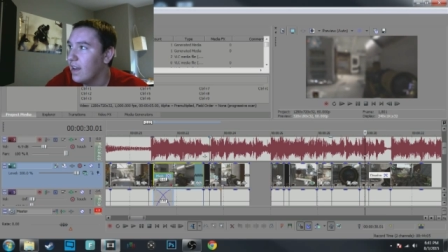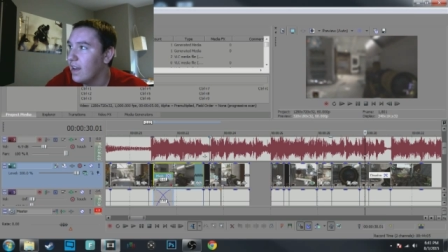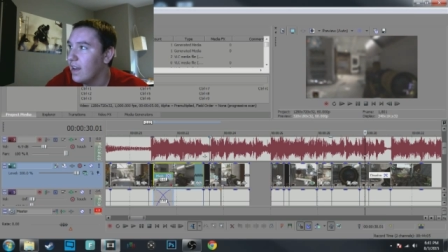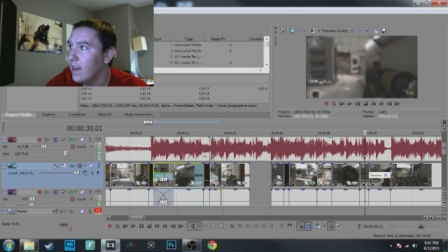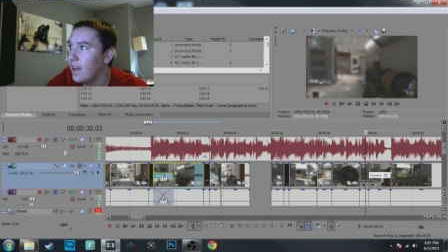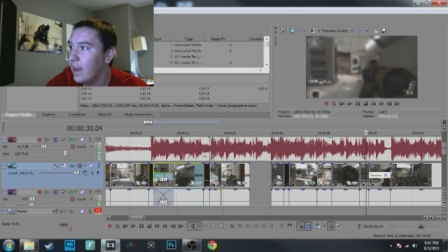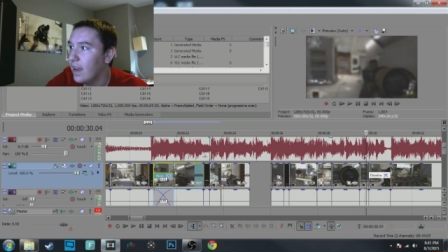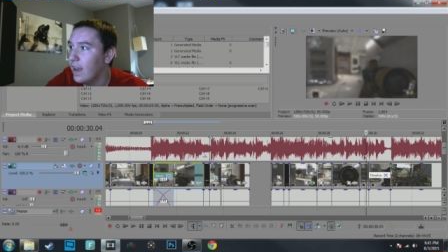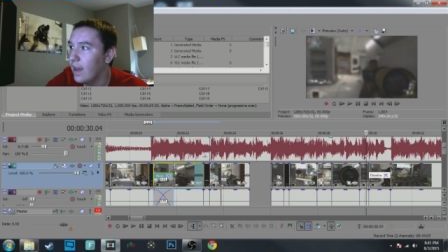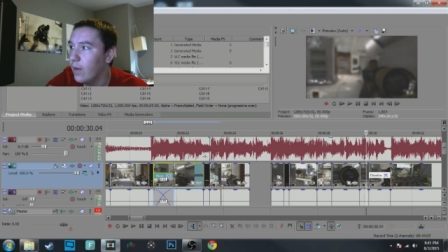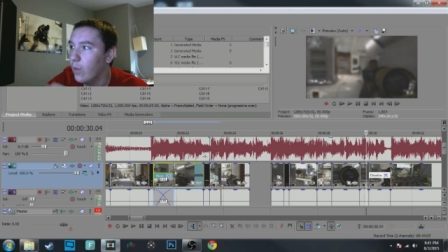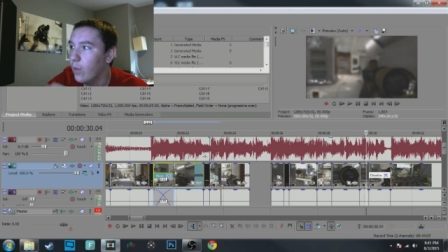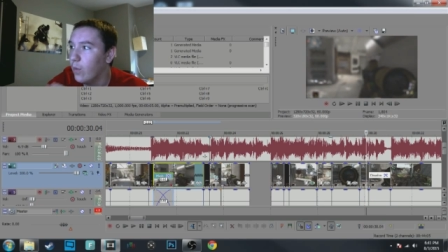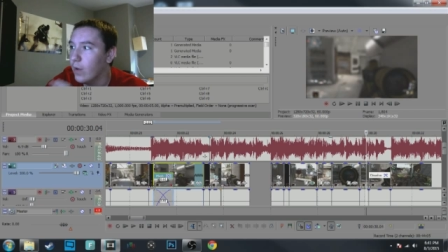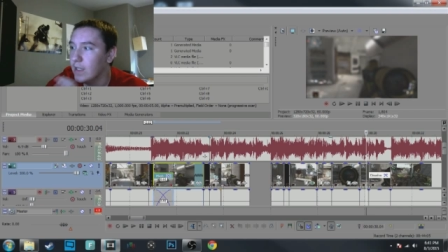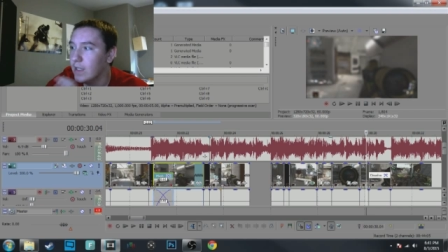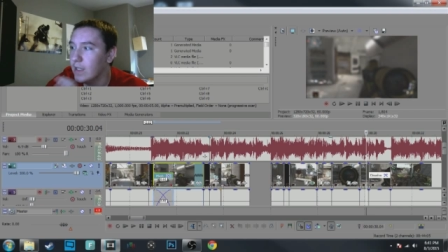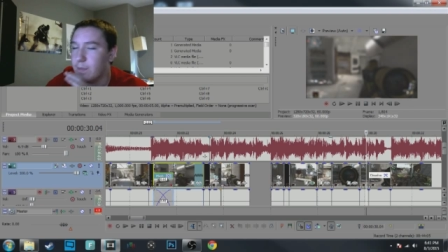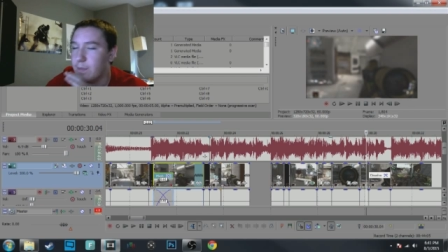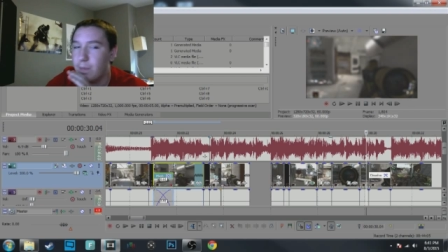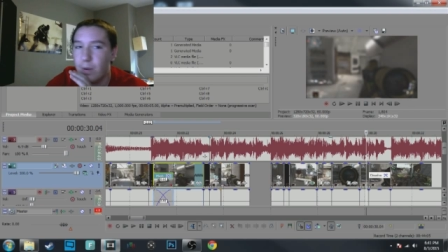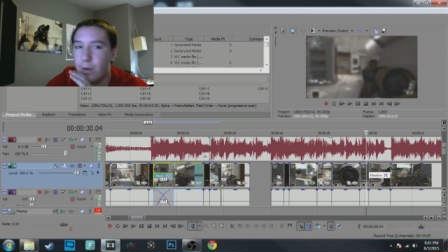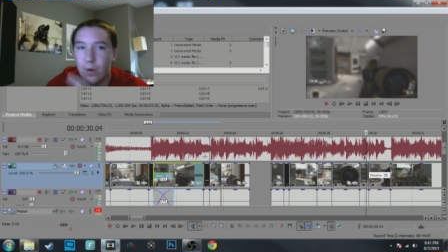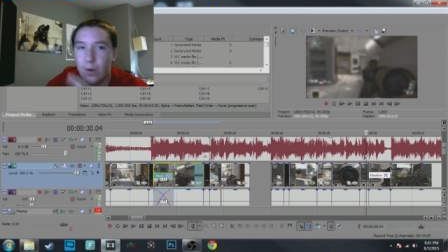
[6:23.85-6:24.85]
It
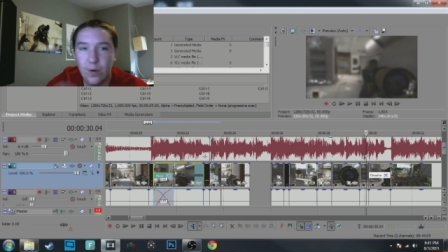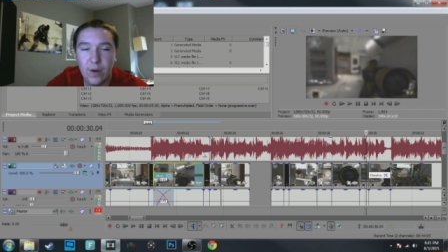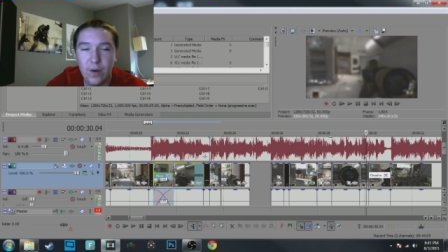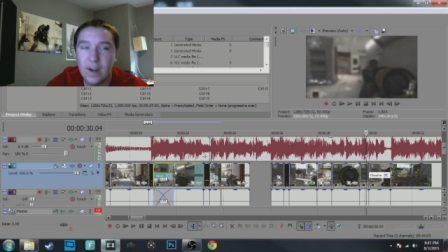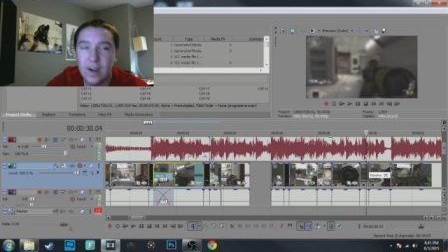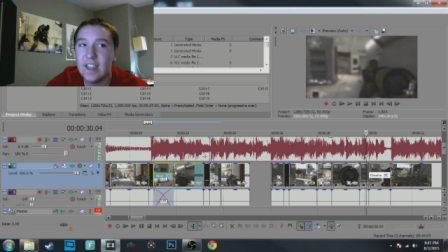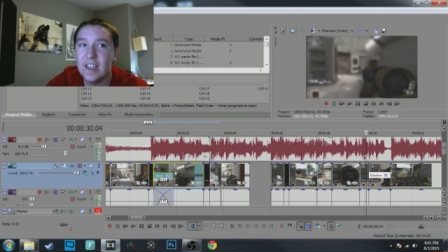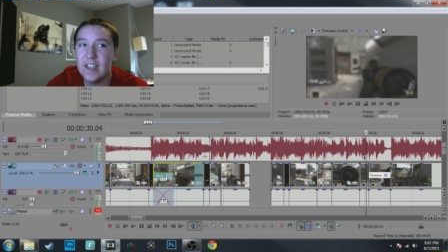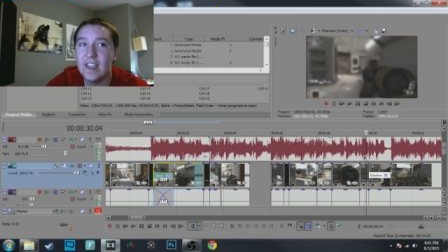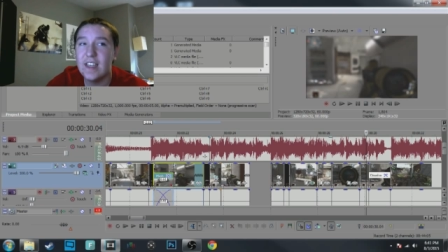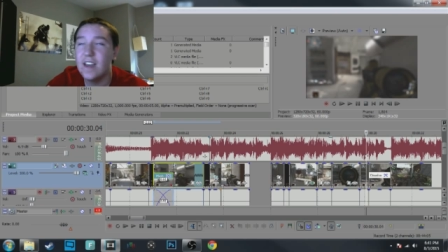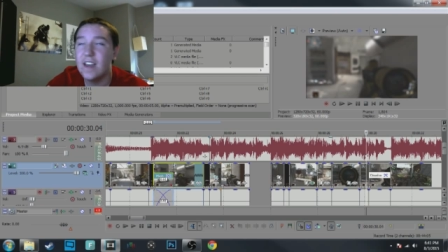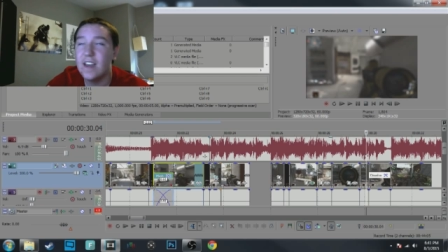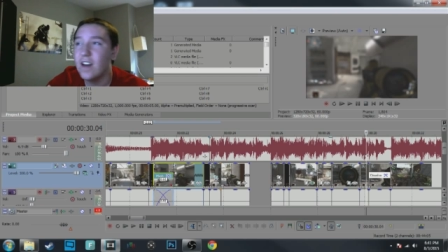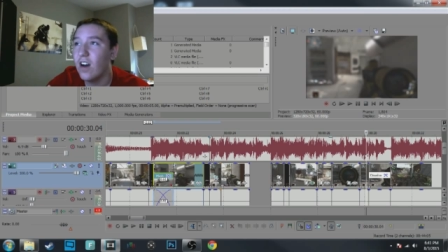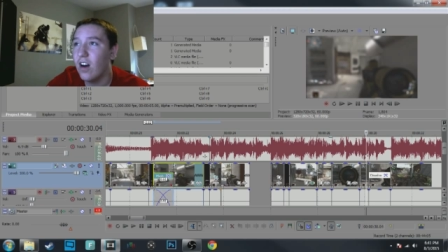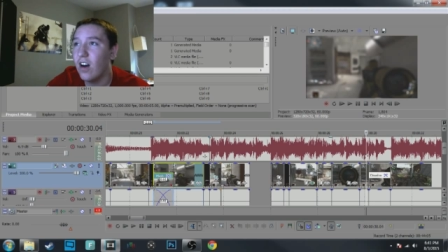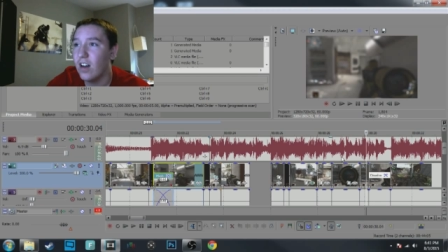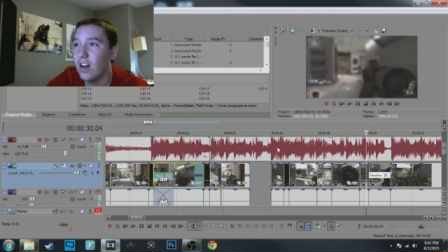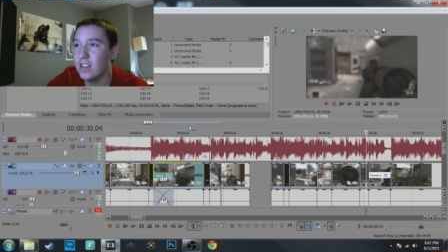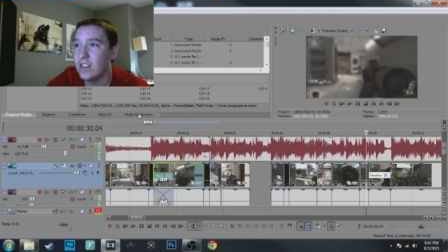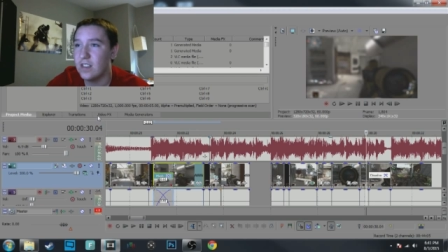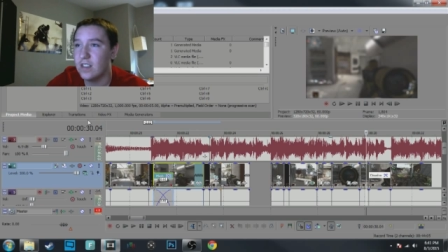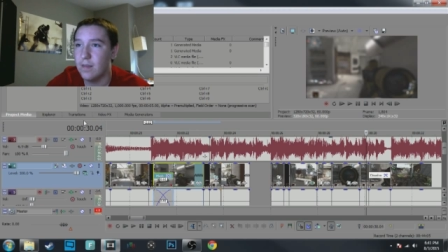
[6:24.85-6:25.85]
was pretty
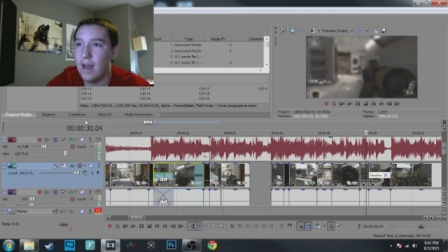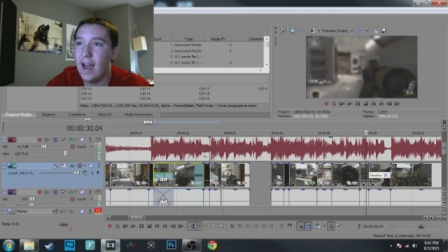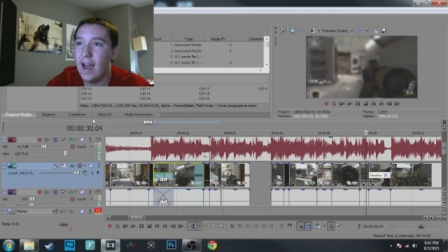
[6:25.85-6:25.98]
awesome.